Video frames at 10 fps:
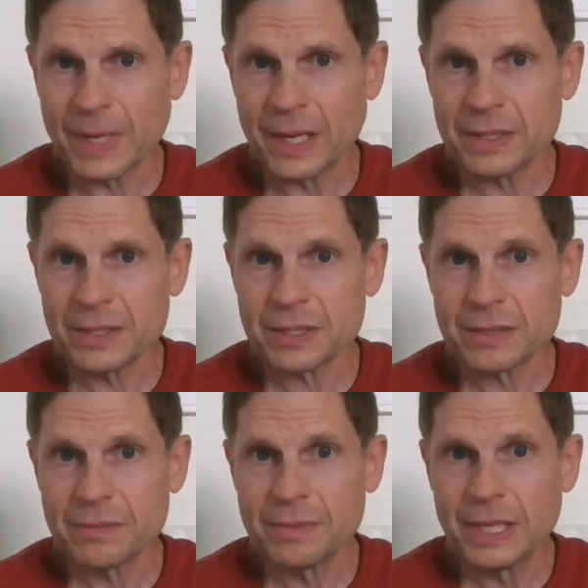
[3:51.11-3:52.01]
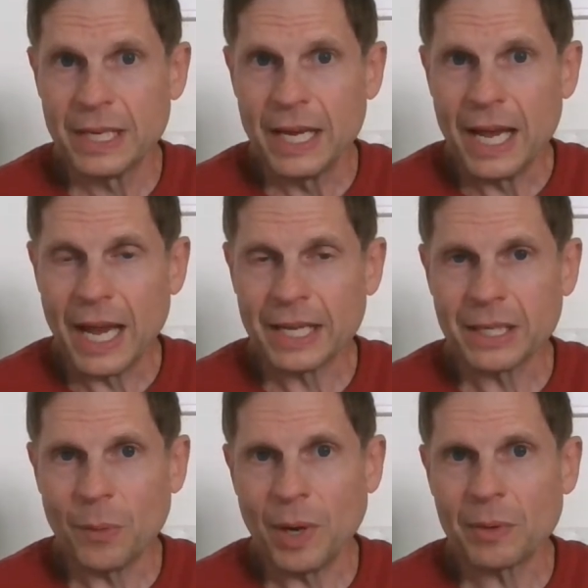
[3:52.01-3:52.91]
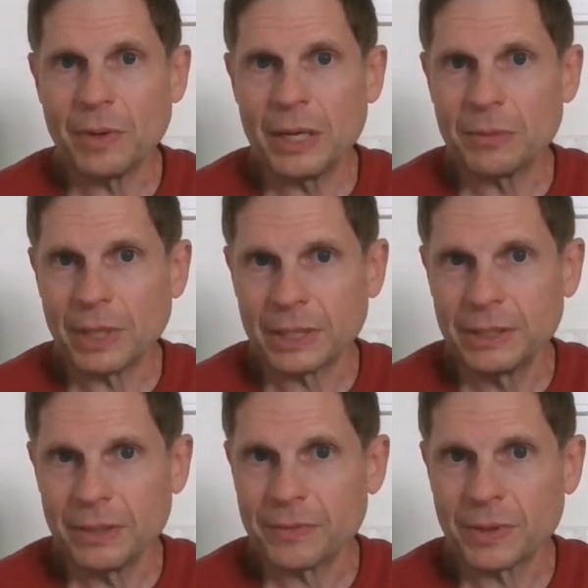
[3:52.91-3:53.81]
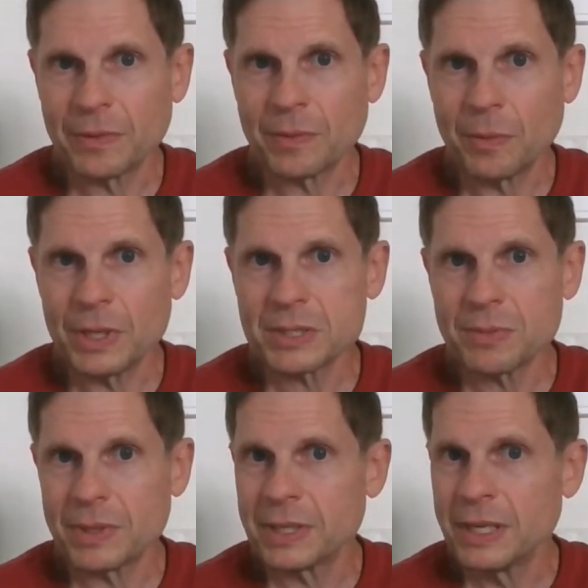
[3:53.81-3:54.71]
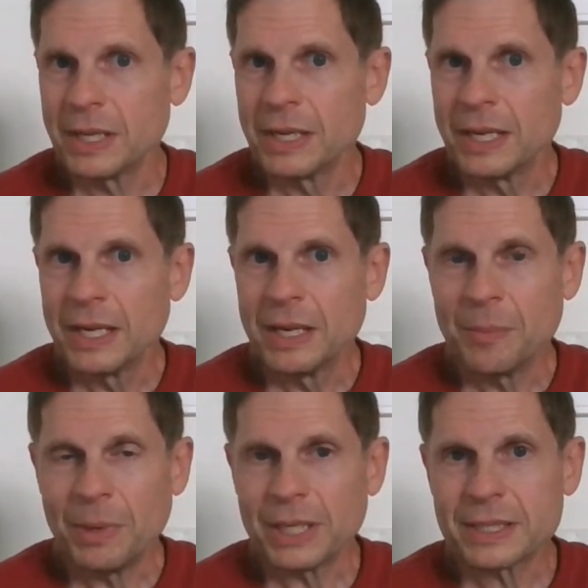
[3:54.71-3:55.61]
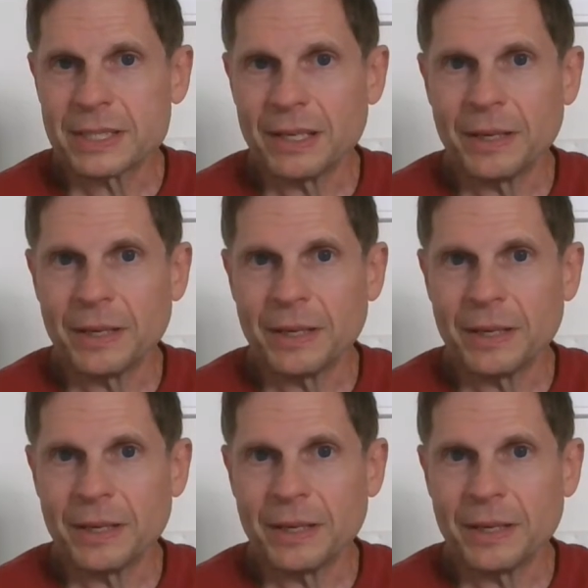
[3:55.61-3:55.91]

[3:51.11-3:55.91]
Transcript: and just anti-white rhetoric, if there ever was one. But